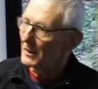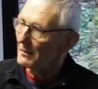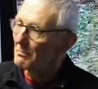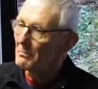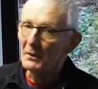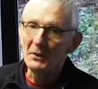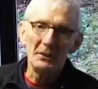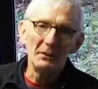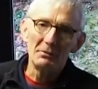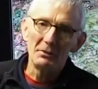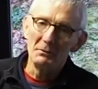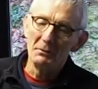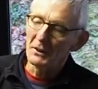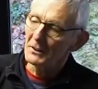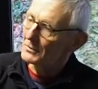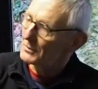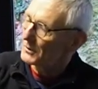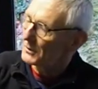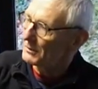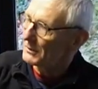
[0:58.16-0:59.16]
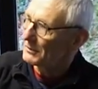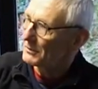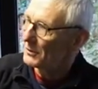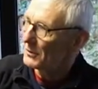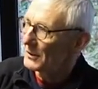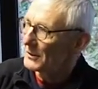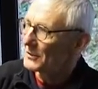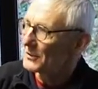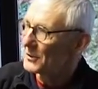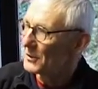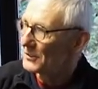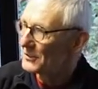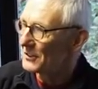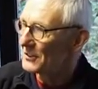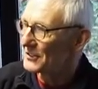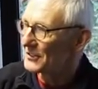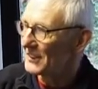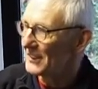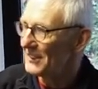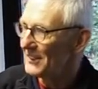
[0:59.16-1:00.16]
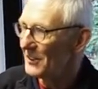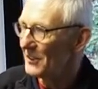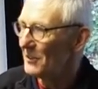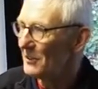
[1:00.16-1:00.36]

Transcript: I'm Billy from Ash 4x4, it's good to see you.